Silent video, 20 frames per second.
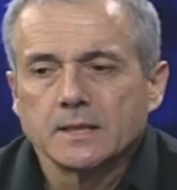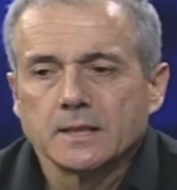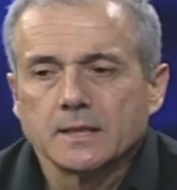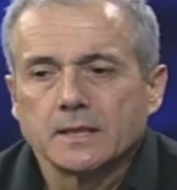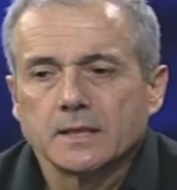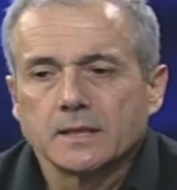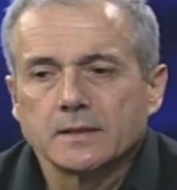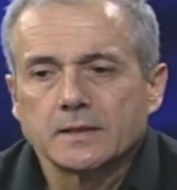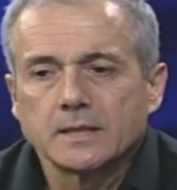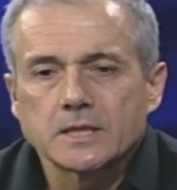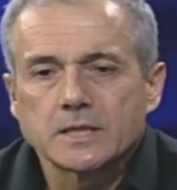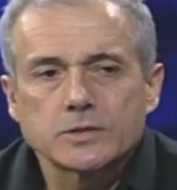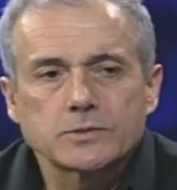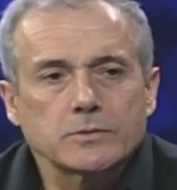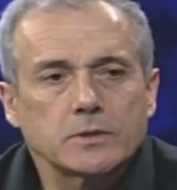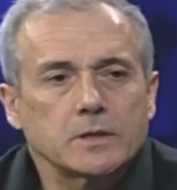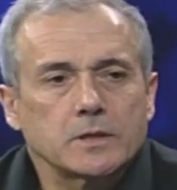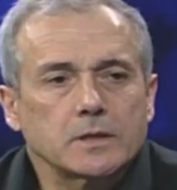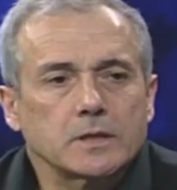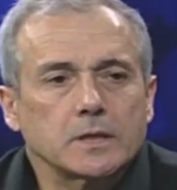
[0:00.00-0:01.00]
Uh, these
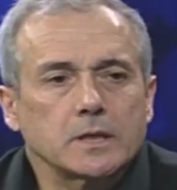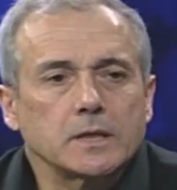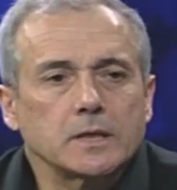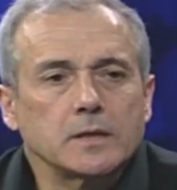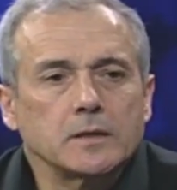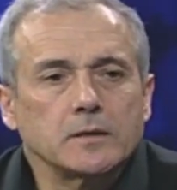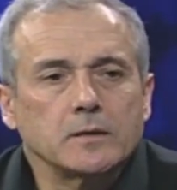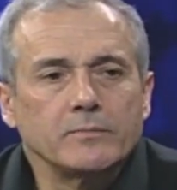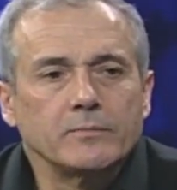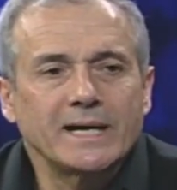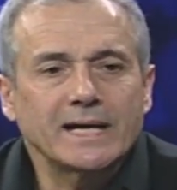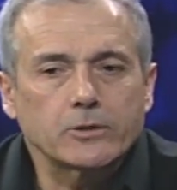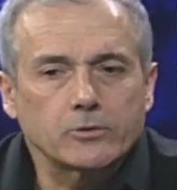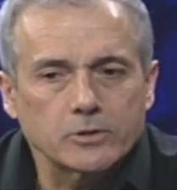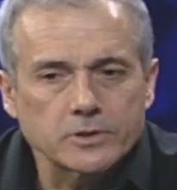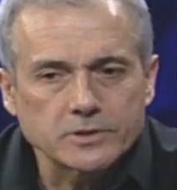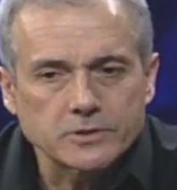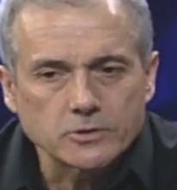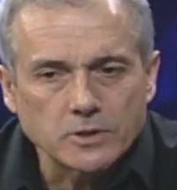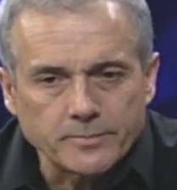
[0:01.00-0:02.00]
were uh,
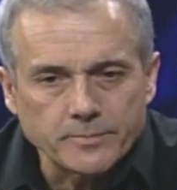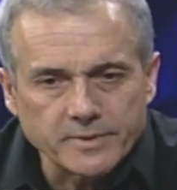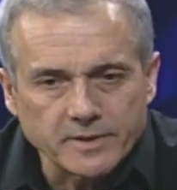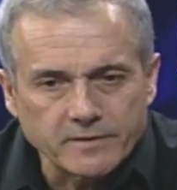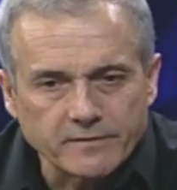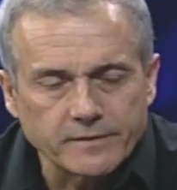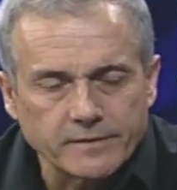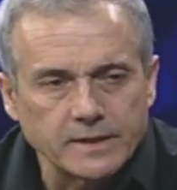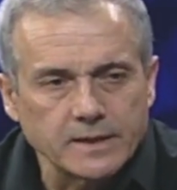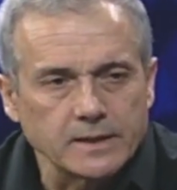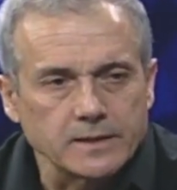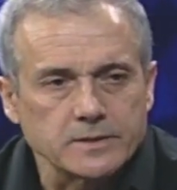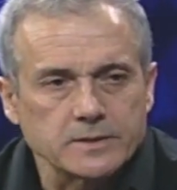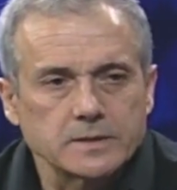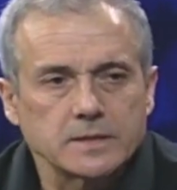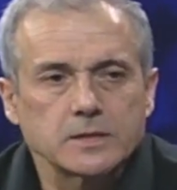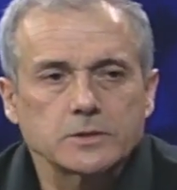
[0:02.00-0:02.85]
macroscopic things.